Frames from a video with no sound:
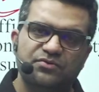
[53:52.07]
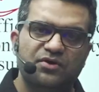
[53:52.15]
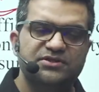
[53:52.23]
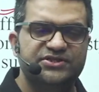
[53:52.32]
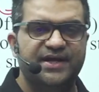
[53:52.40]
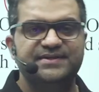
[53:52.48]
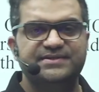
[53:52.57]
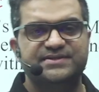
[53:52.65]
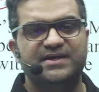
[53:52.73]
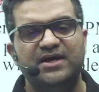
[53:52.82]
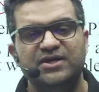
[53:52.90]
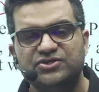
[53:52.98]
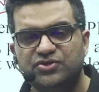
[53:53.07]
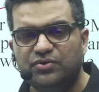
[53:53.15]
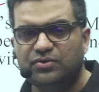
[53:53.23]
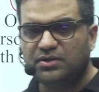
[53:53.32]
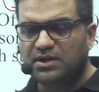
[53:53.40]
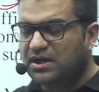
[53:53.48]
changed. So
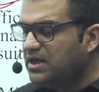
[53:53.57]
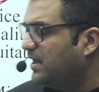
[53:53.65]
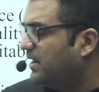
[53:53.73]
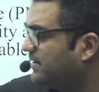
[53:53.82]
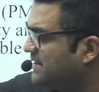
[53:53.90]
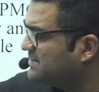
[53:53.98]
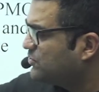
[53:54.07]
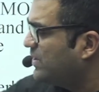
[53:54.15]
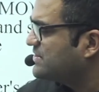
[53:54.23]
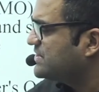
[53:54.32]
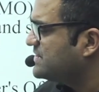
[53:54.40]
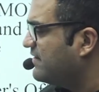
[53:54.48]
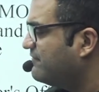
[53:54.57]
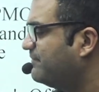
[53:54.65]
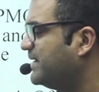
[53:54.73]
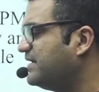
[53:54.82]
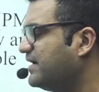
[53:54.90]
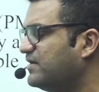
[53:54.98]
these questions have been
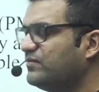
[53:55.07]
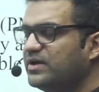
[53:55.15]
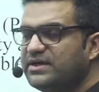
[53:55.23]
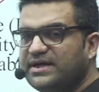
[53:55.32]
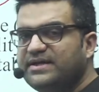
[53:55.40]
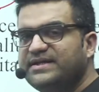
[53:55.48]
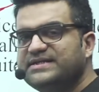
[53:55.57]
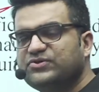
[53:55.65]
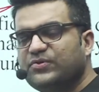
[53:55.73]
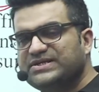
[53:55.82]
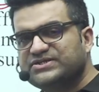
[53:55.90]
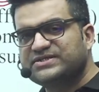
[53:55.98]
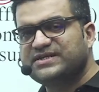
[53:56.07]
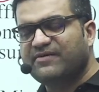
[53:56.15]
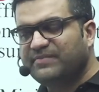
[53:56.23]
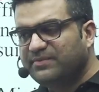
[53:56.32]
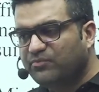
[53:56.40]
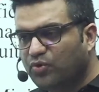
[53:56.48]
converted, these questions have been
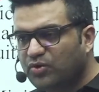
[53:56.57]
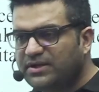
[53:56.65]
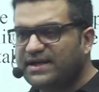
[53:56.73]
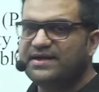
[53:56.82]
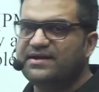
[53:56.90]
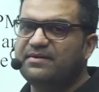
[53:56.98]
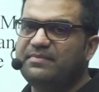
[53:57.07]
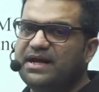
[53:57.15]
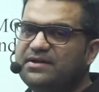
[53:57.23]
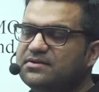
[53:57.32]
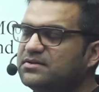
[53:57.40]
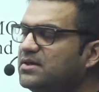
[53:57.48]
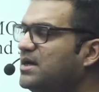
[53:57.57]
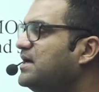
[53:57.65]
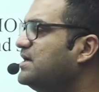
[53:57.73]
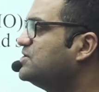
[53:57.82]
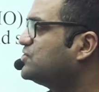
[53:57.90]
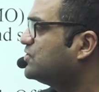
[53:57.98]
molded in a manner.
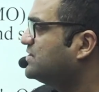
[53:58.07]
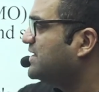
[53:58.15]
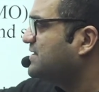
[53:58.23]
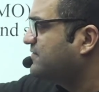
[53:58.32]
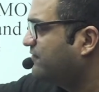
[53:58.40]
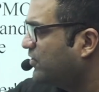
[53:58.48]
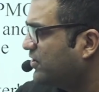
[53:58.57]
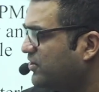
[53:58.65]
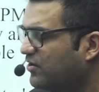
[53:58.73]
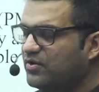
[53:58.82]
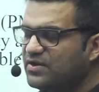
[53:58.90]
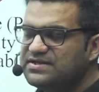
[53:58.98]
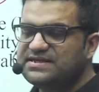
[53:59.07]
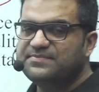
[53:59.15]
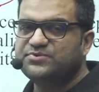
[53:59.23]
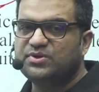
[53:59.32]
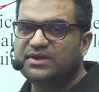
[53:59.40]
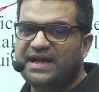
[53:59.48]
So just for your conceptual
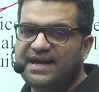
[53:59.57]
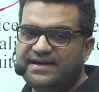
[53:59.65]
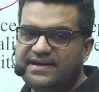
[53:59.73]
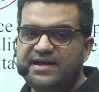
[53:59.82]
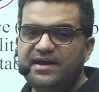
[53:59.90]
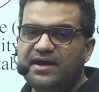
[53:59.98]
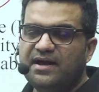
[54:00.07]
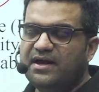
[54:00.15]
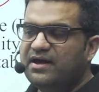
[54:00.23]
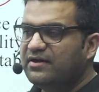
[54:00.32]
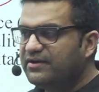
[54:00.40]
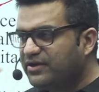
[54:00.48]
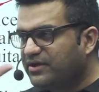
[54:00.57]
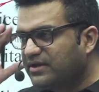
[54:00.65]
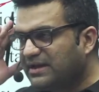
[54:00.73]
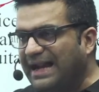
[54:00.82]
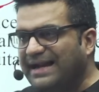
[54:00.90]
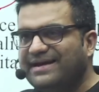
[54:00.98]
clarity
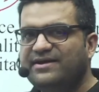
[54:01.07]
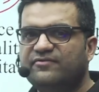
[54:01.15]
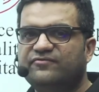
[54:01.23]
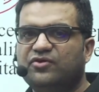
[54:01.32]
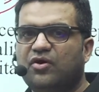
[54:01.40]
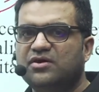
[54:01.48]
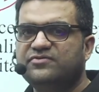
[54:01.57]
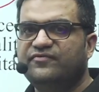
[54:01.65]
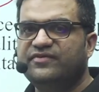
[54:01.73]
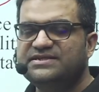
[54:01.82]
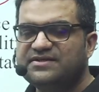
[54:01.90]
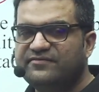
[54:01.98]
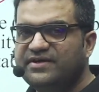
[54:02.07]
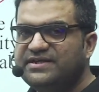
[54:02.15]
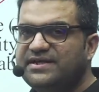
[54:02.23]
of thought vis-a-vis the